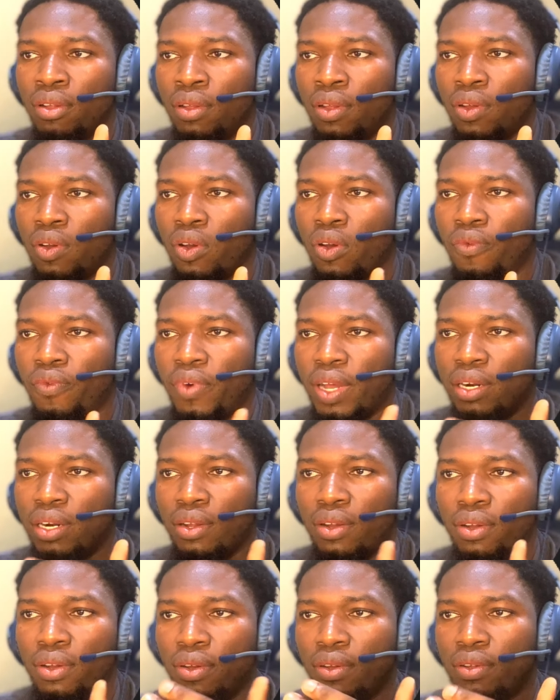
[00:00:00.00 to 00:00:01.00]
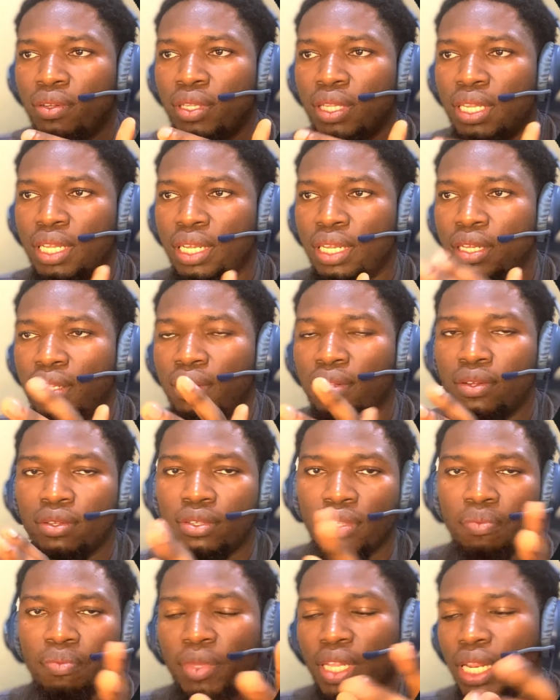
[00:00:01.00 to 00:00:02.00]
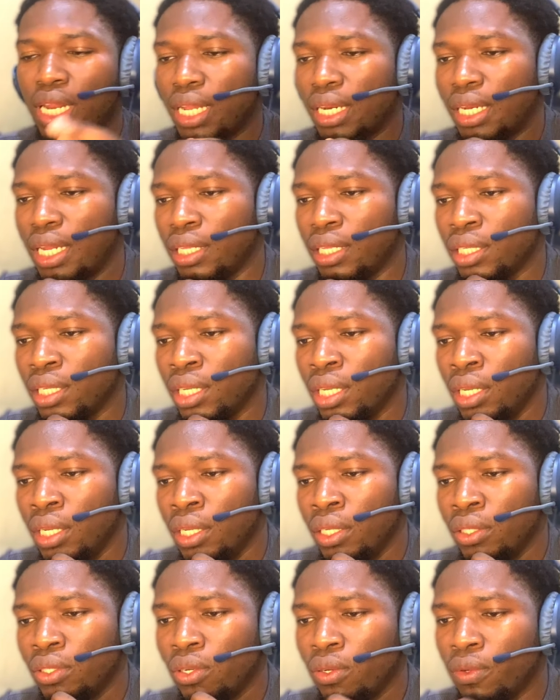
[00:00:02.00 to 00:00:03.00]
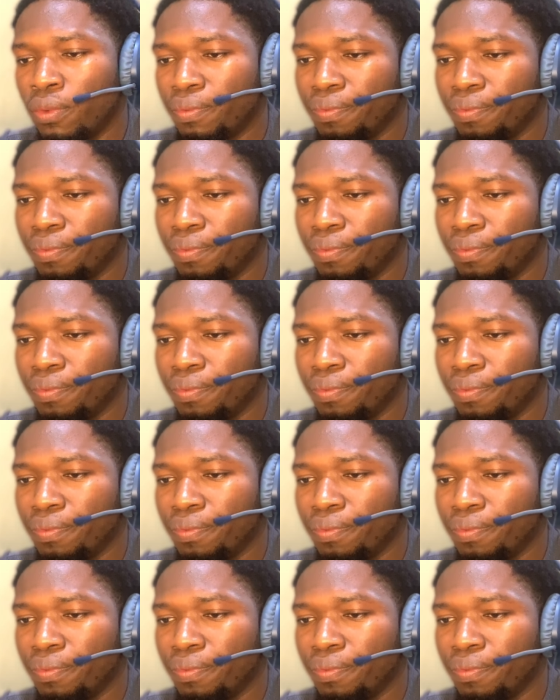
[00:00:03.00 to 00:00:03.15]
off and on thing or something like that. So